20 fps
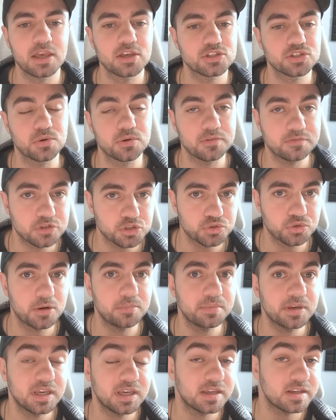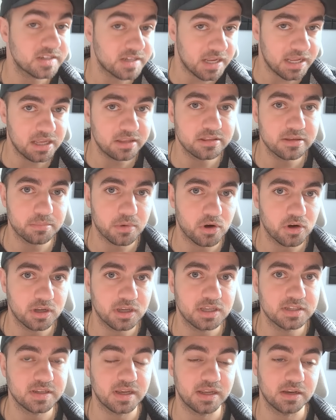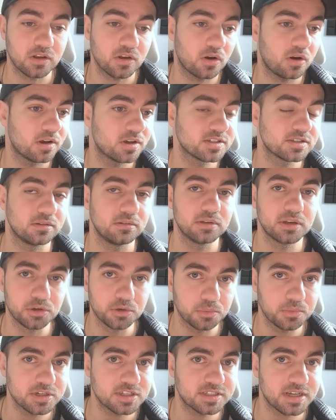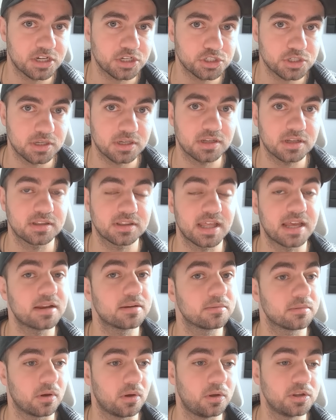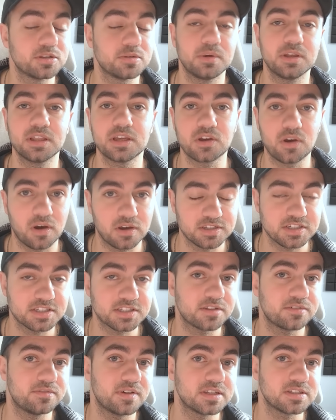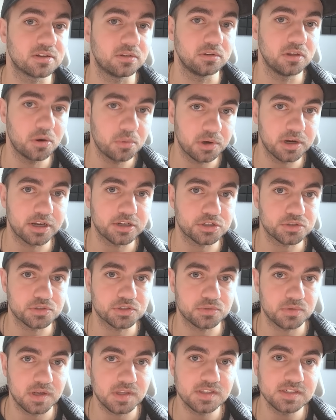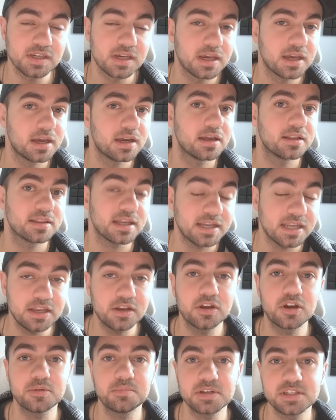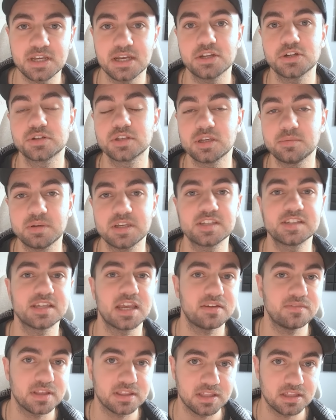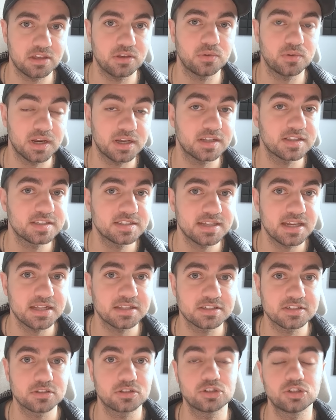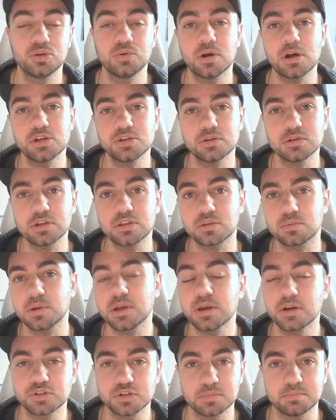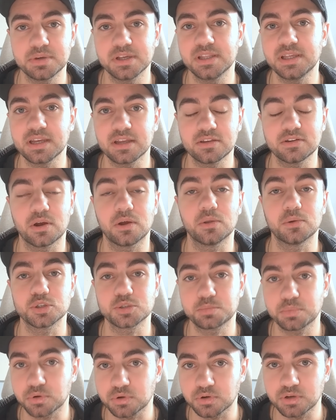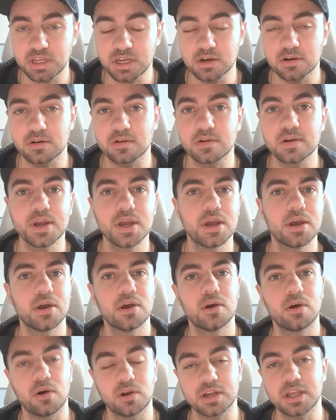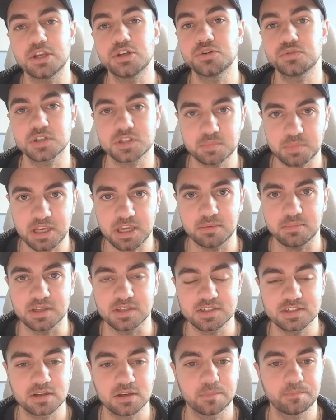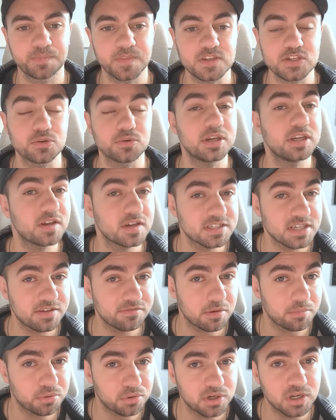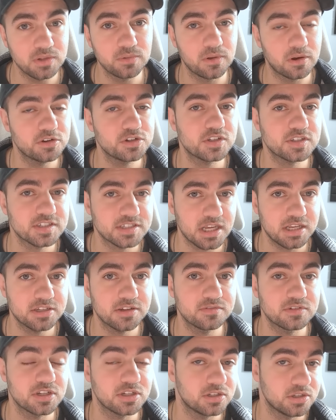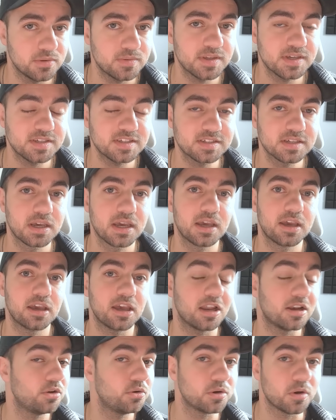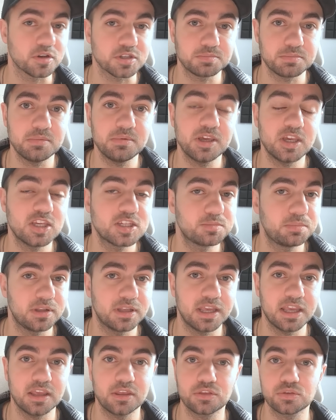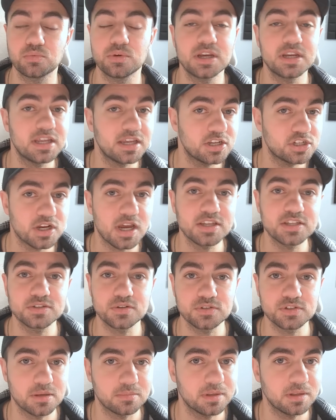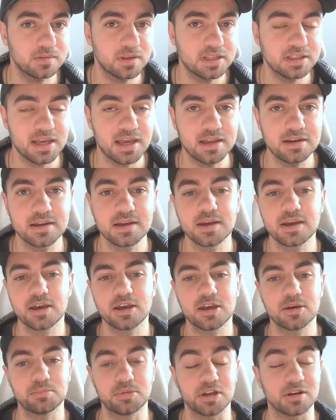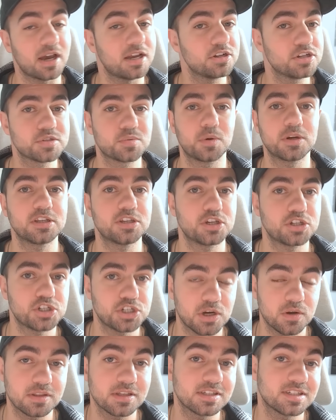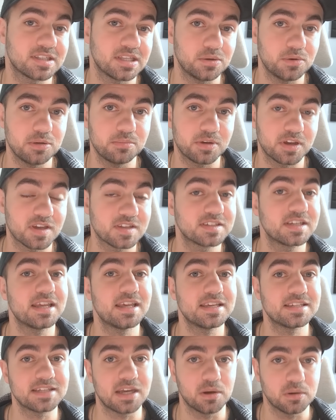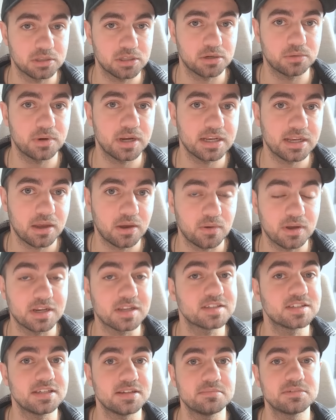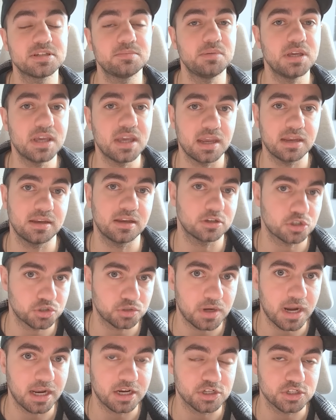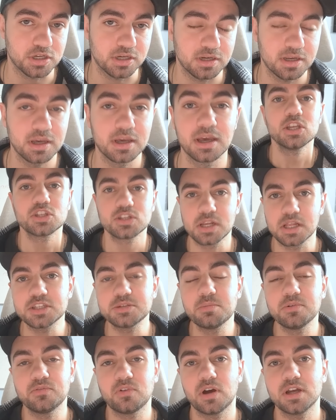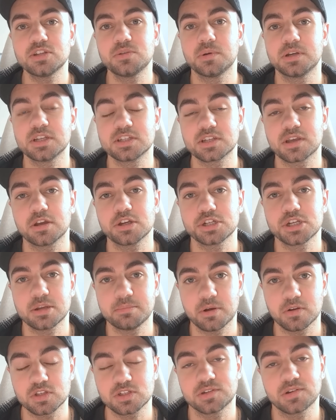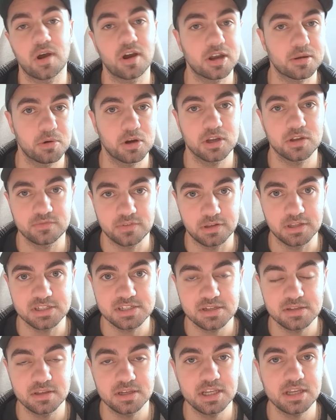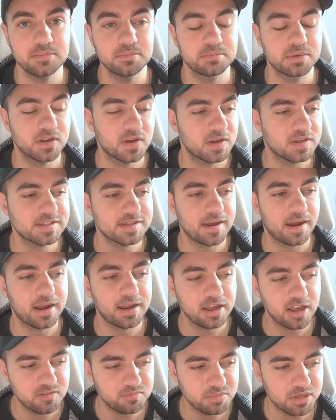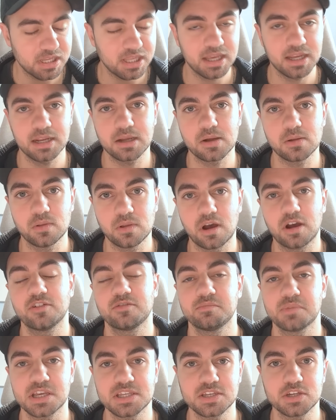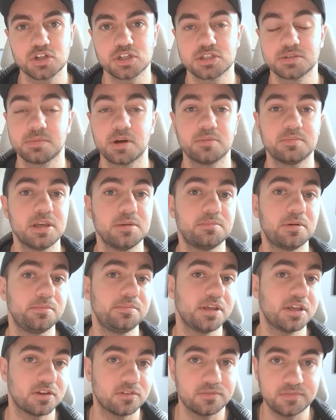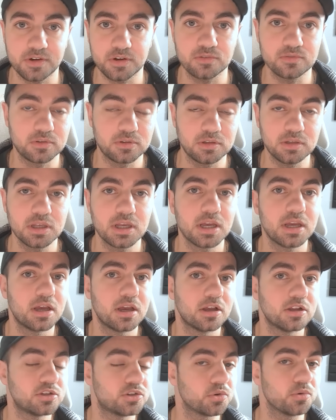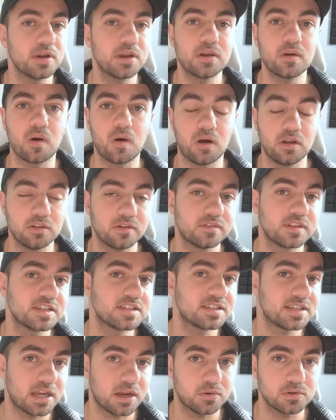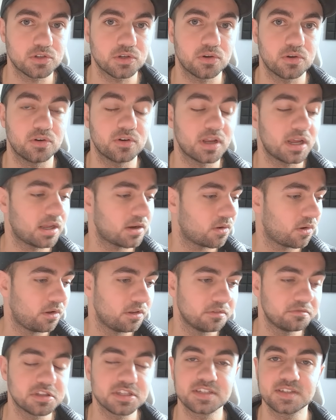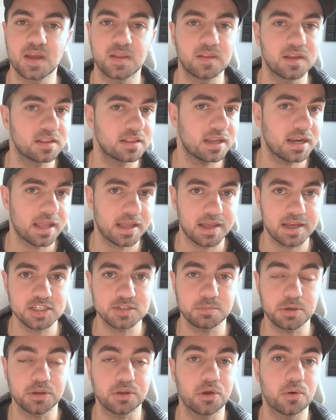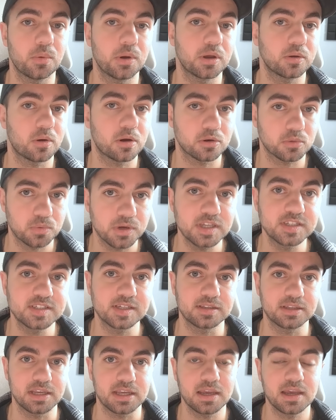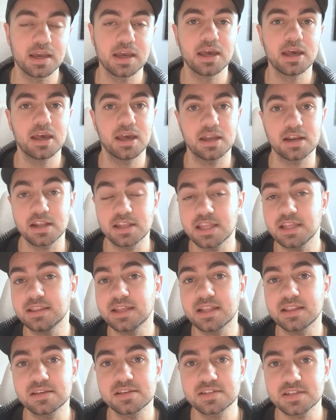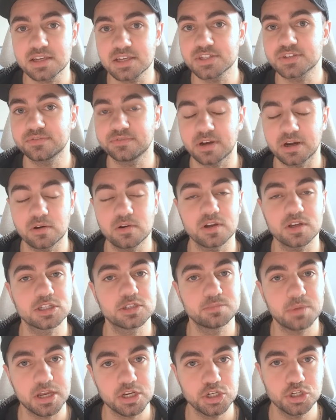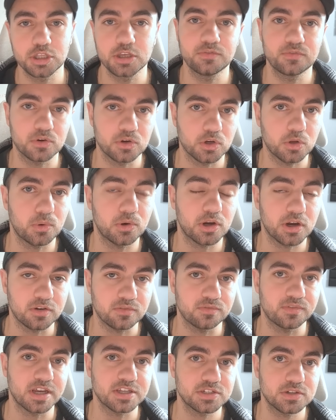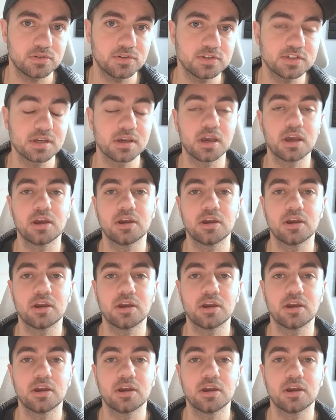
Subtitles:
So if Trump can tank the market and cause a little recession that ultimately causes the Fed to lower interest rates, then he could potentially be saving the United States $200 to $300 billion per year on interest payments. So he does have a pretty large incentive to do this. And who knows, maybe he's playing 3D chess or something like that. But I just wanted to share this theory because it is out there right now and it seems to be gaining traction. So now let's move on to a discussion about stock market volatility, because I have been getting a lot of messages about people being fearful during all of this downturn and all of the selling that has been going on recently. And I think that this is fair, especially for newer investors.